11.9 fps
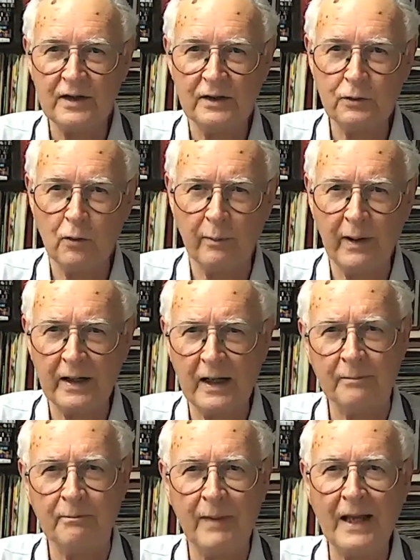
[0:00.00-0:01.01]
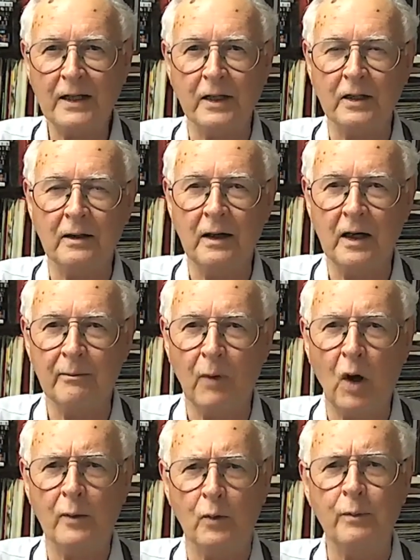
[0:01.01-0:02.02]
they talk about unpacking a
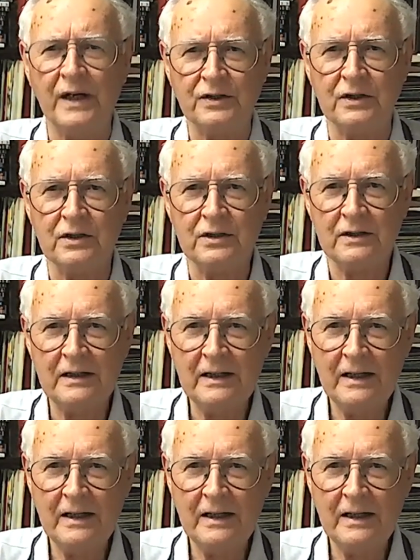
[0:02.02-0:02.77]
Bible passage,